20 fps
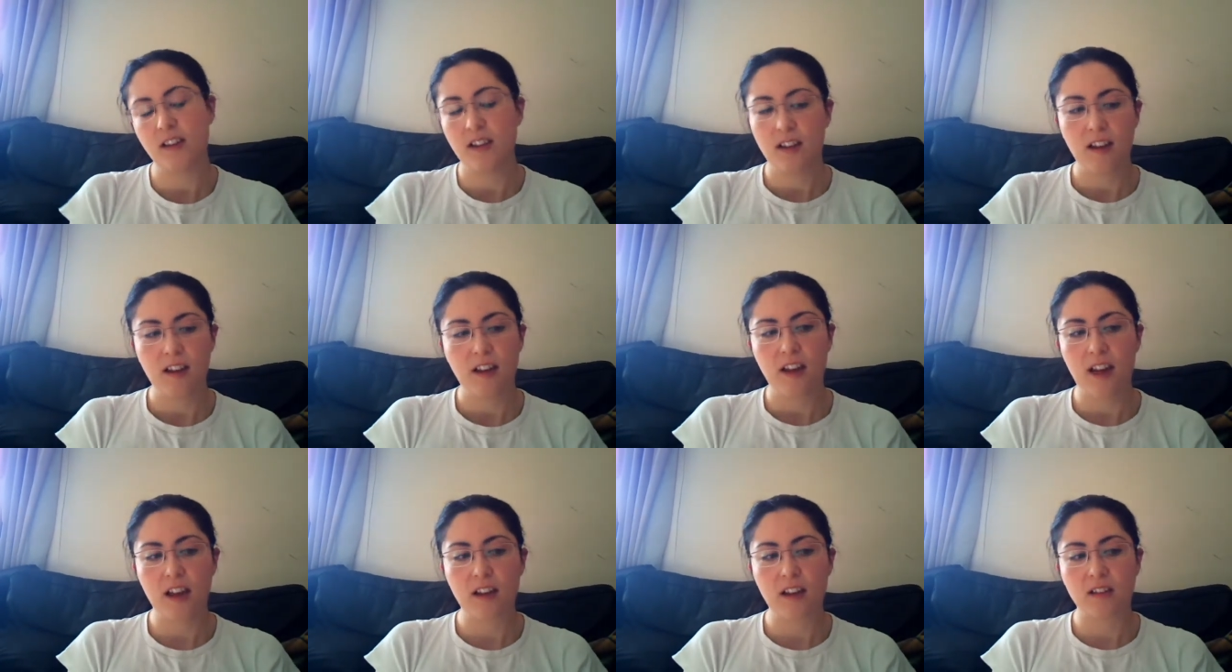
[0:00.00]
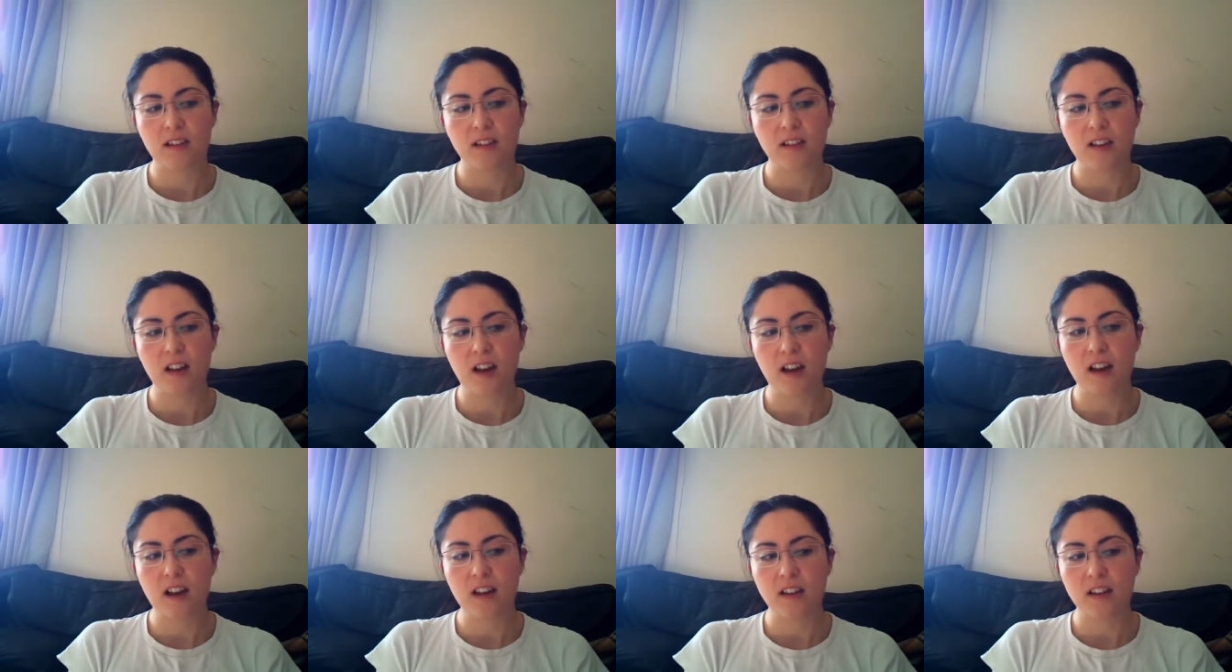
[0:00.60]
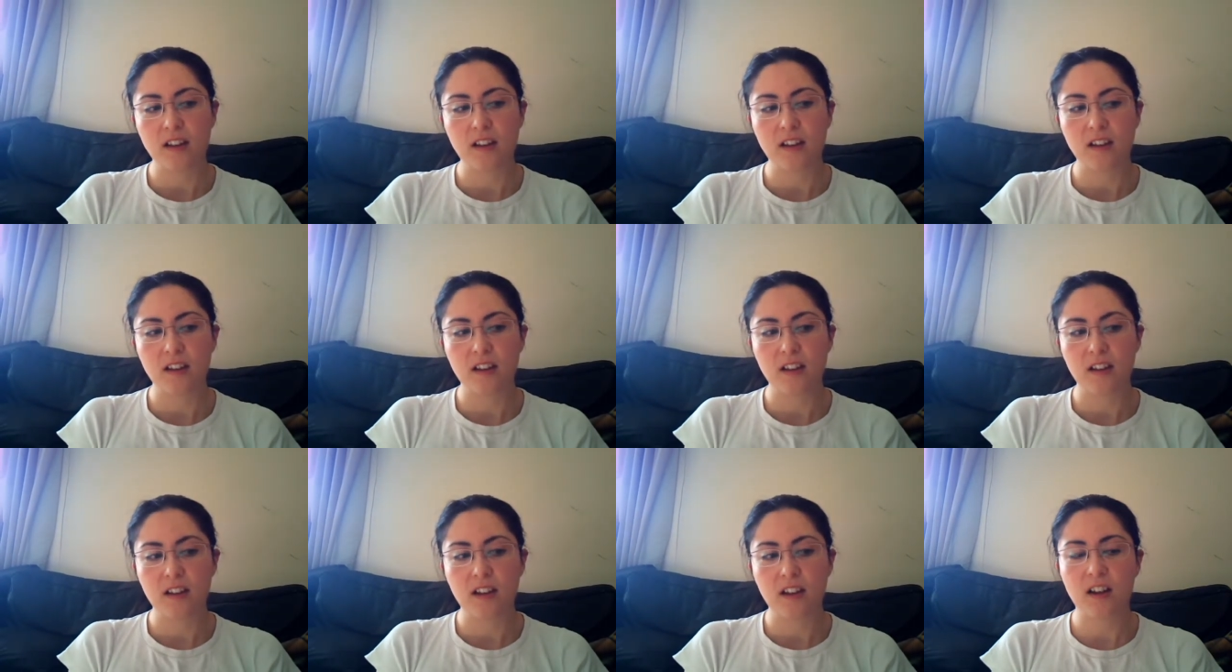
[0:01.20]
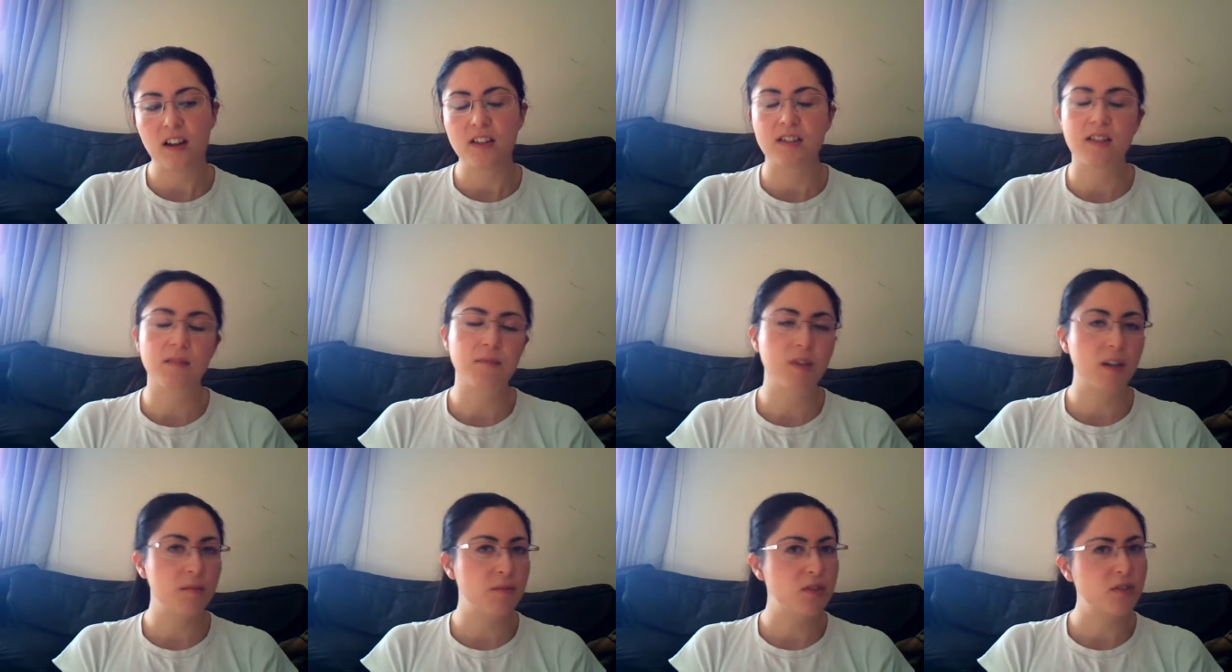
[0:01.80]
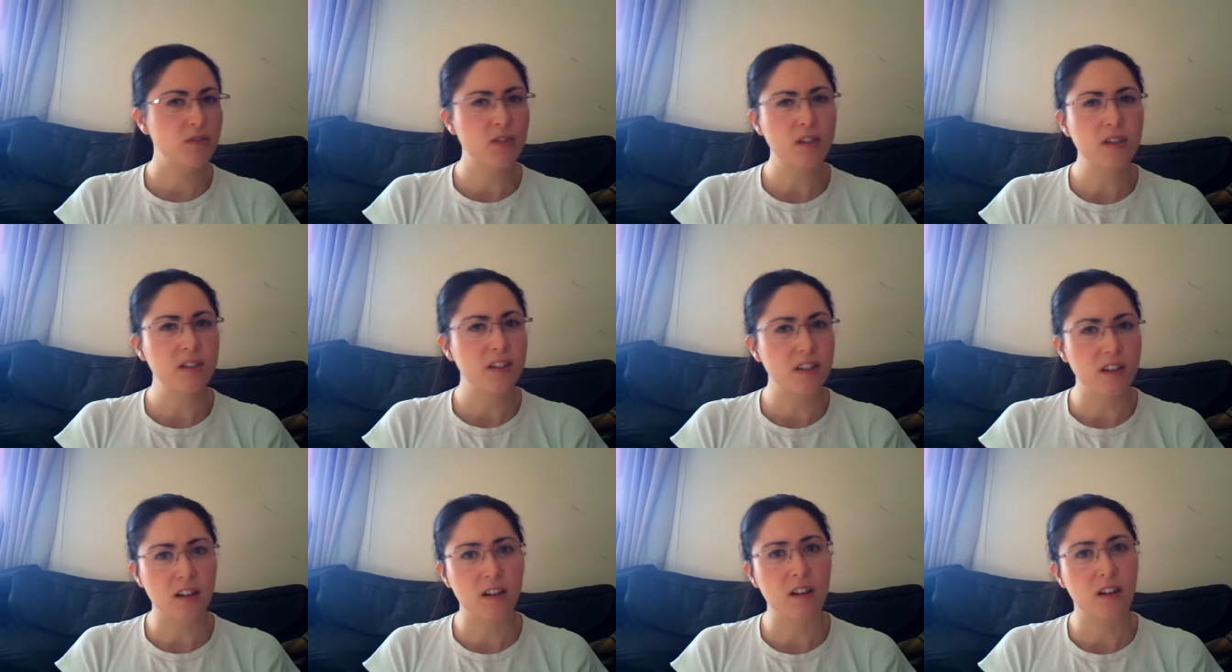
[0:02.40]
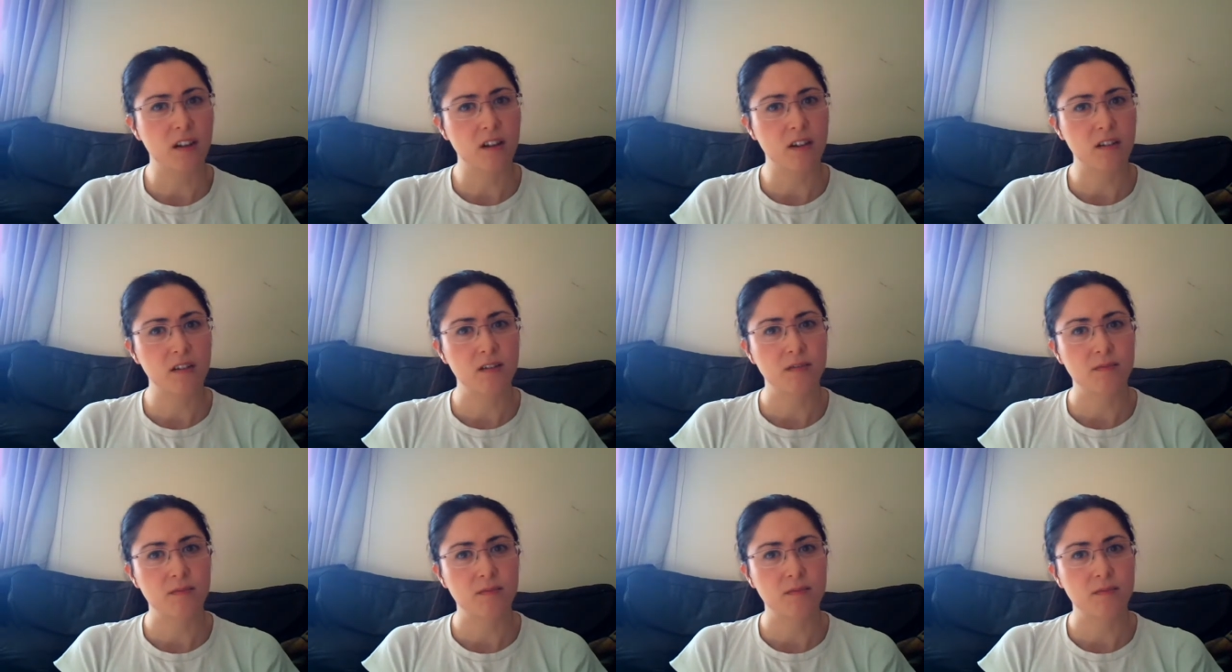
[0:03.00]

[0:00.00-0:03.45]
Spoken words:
And I sometimes struggle in a car.